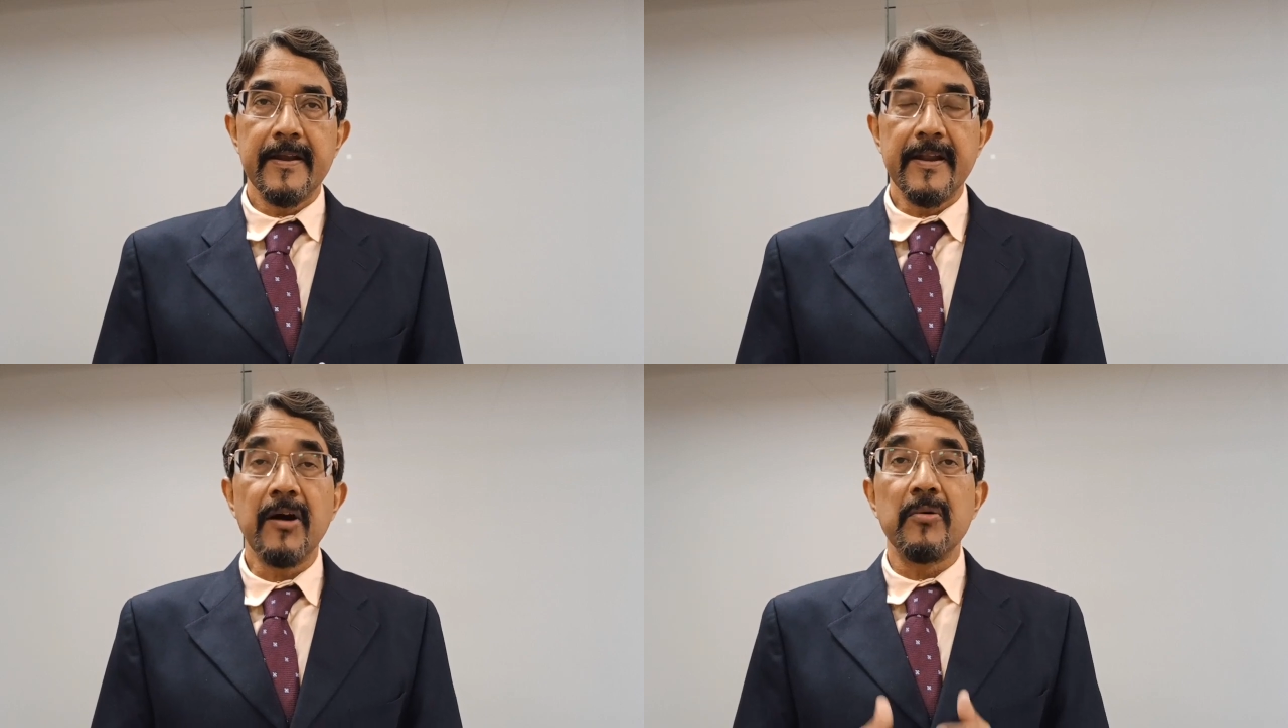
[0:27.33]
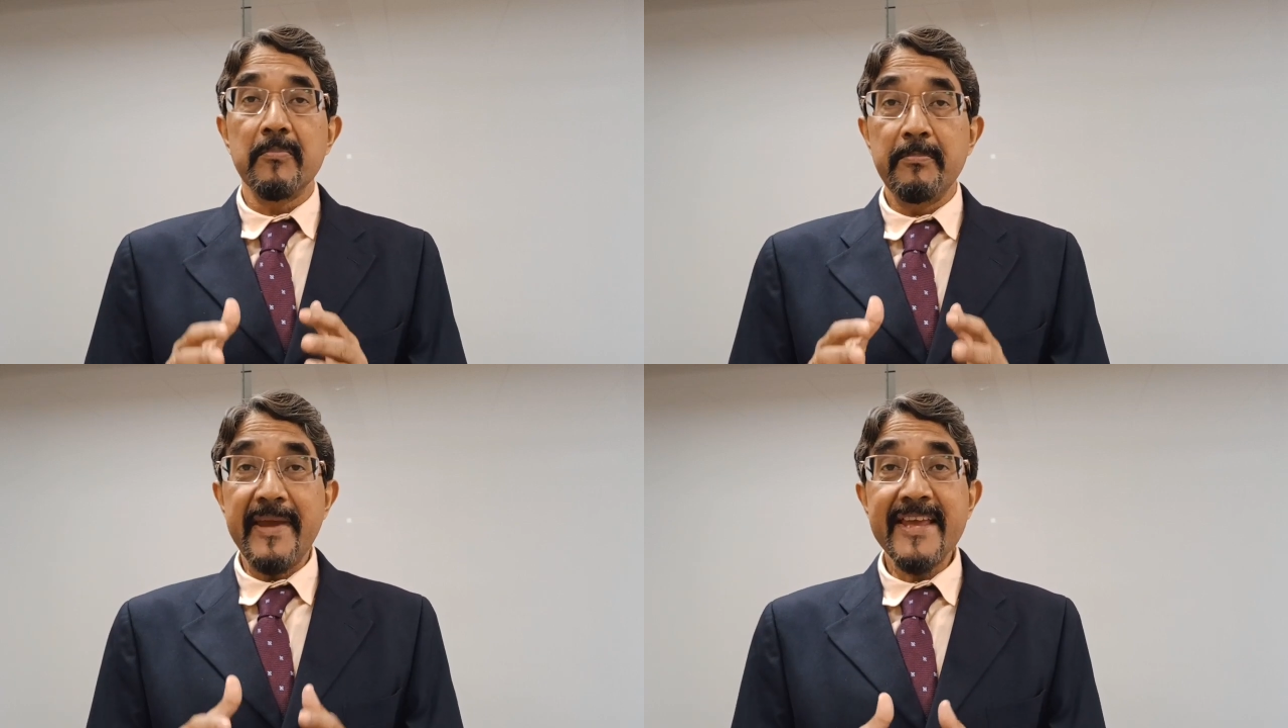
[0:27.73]
Now,
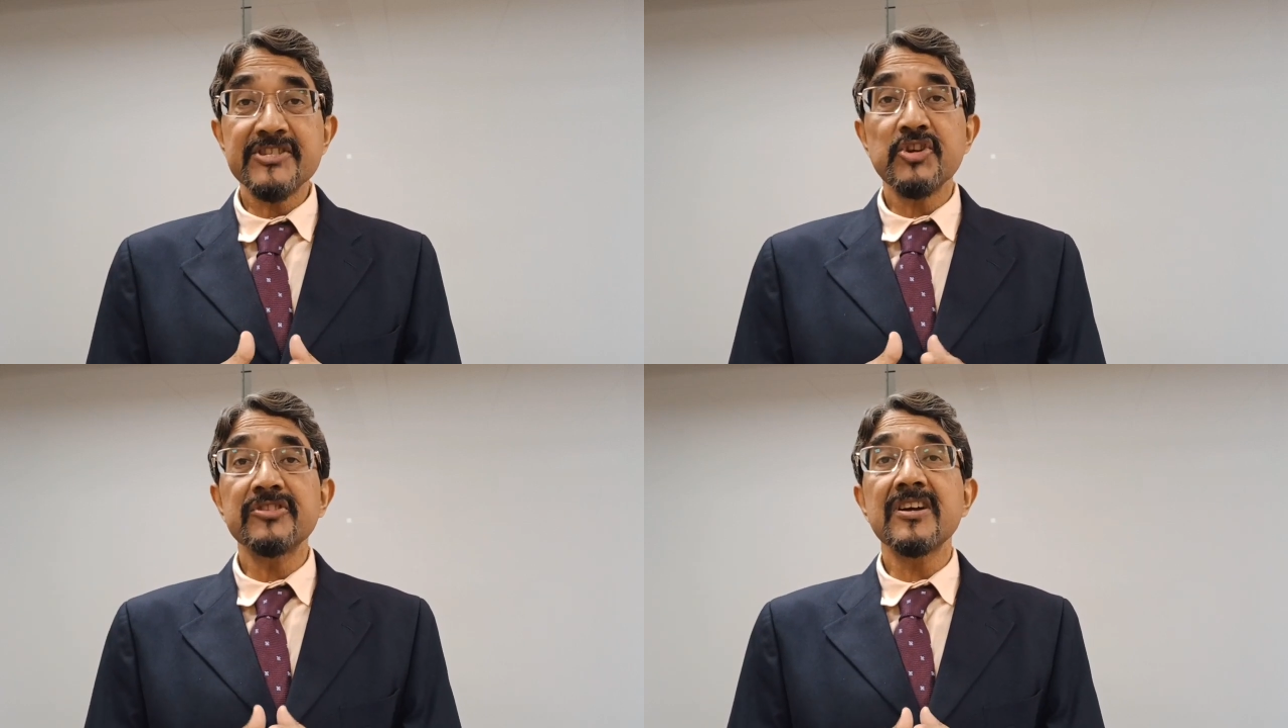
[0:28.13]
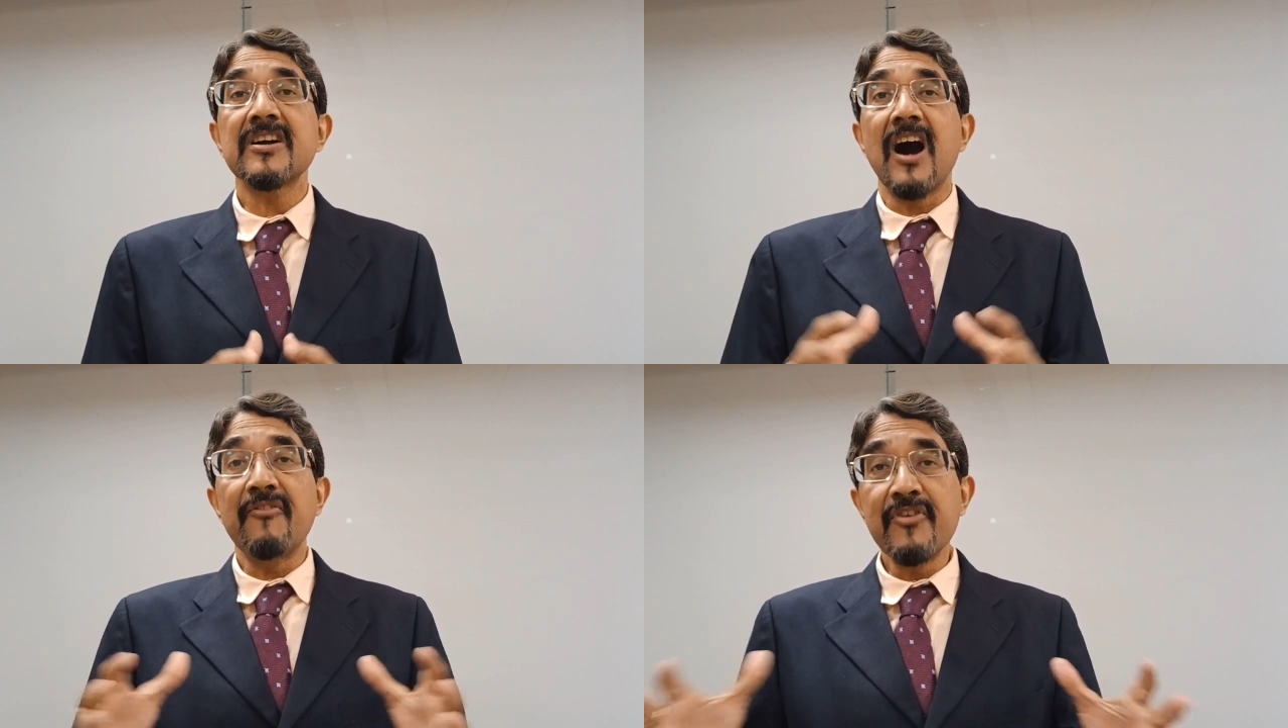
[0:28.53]
based on the
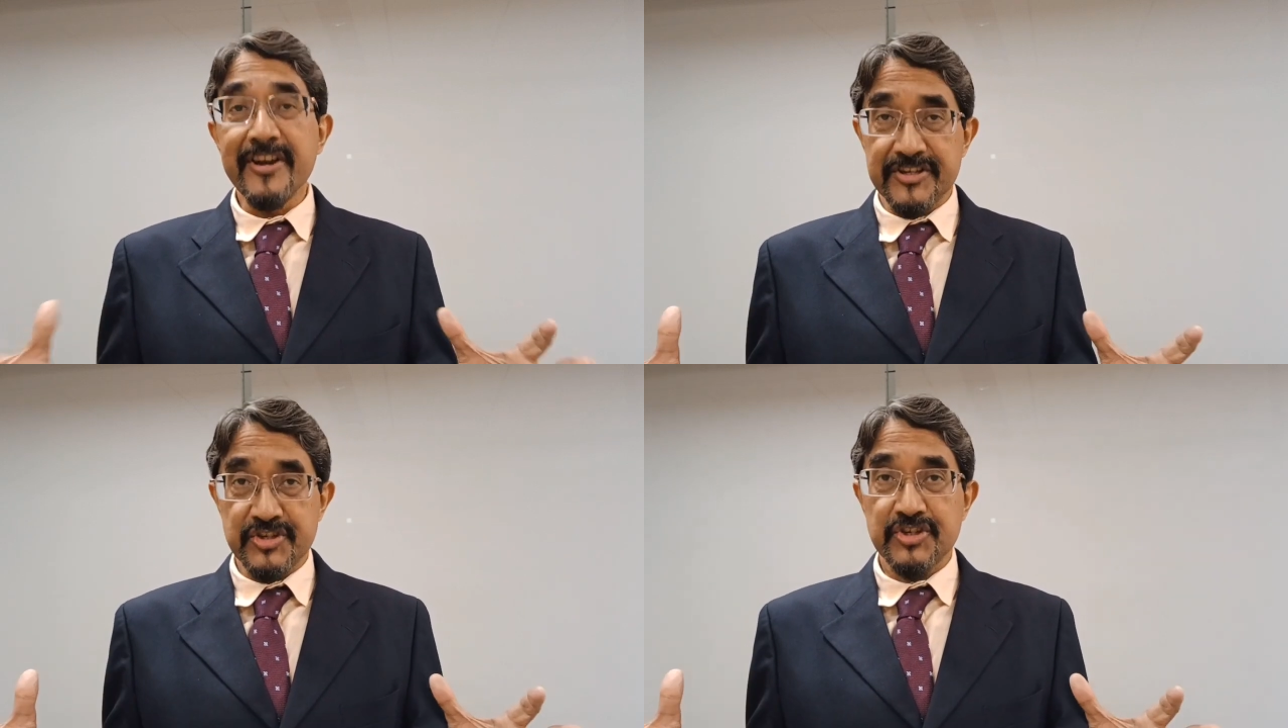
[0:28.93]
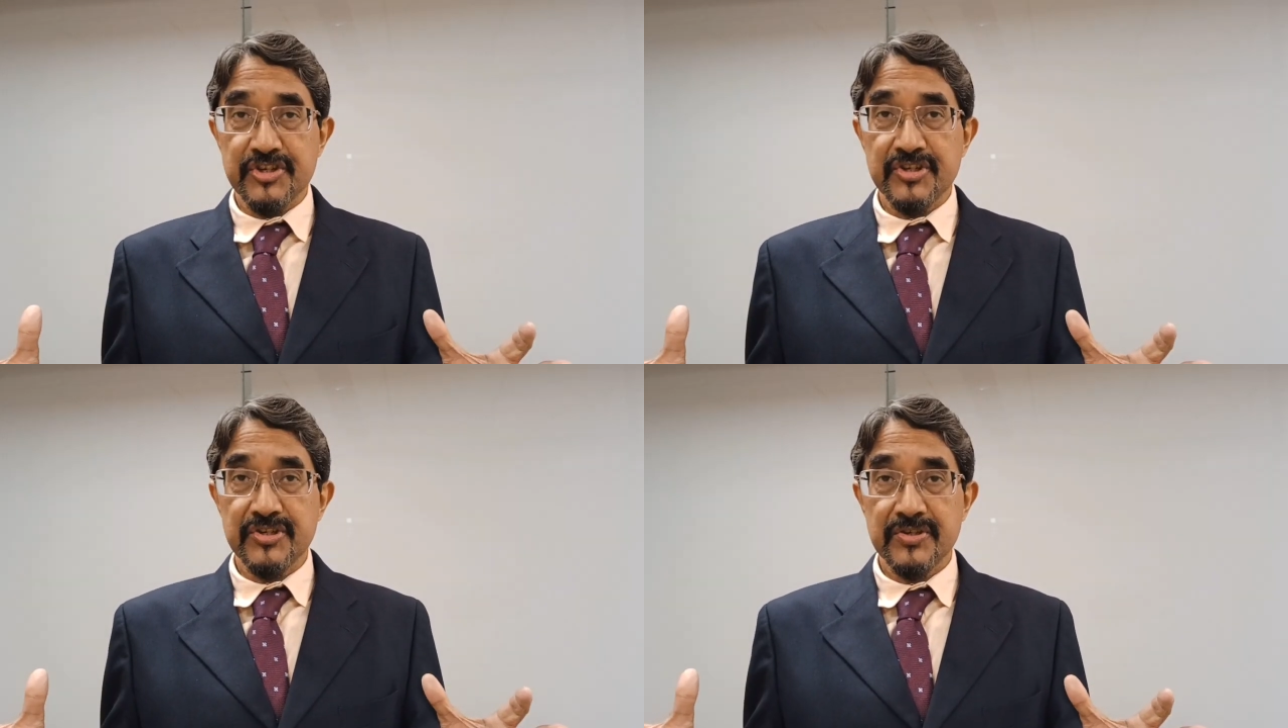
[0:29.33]

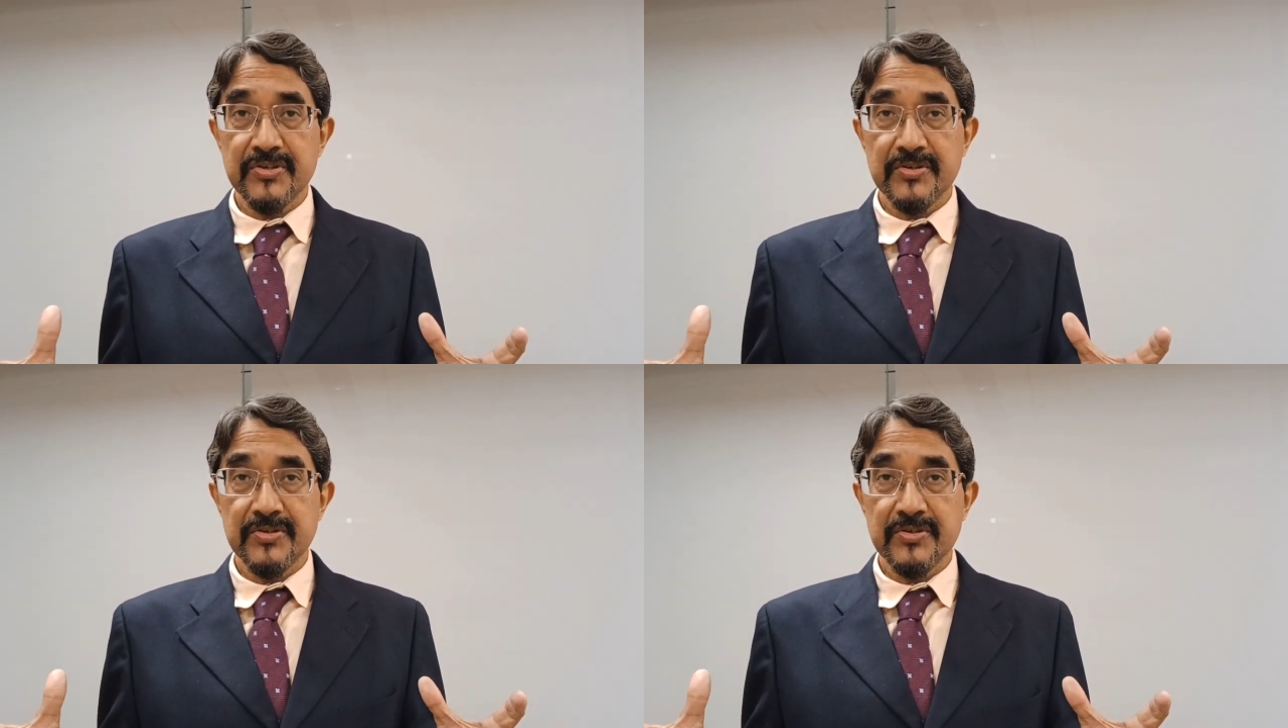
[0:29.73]
coverage